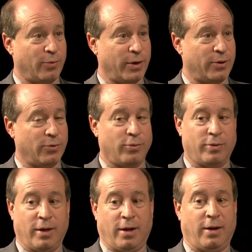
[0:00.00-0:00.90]
We do
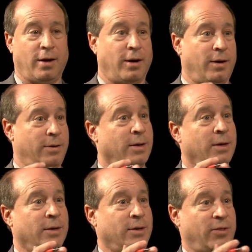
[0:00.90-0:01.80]
the. Uh
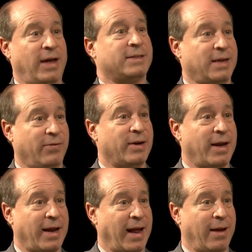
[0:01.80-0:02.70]
the Thanksgiving
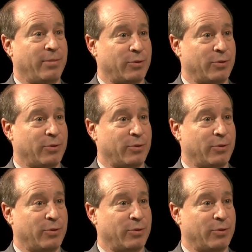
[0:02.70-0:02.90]
Day game